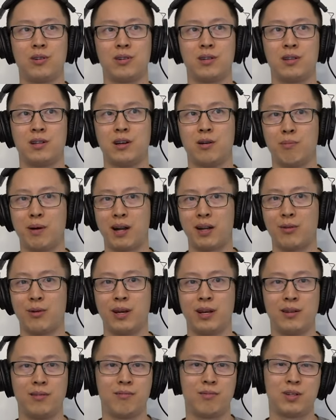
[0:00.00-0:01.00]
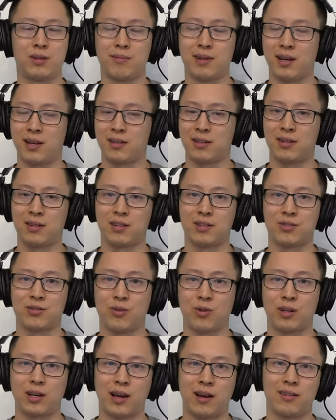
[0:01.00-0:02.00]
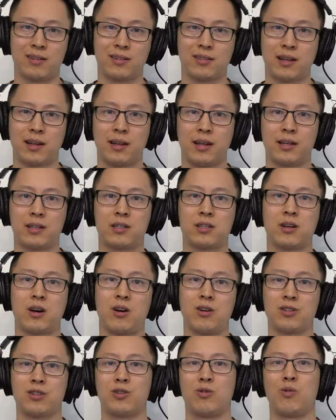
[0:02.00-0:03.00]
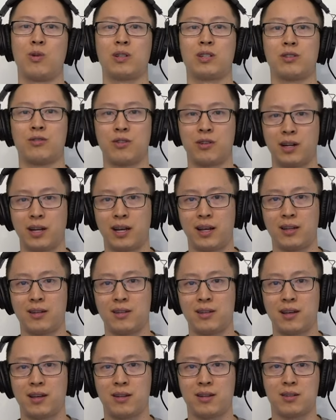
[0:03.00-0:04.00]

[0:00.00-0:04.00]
you know, bodyweight gymnastics or calisthenics also want to learn handstand.